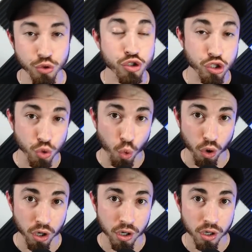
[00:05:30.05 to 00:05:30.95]

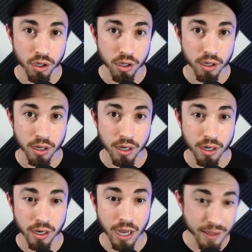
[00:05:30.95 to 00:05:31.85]
Storr,
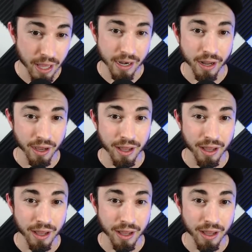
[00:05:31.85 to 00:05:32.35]
and then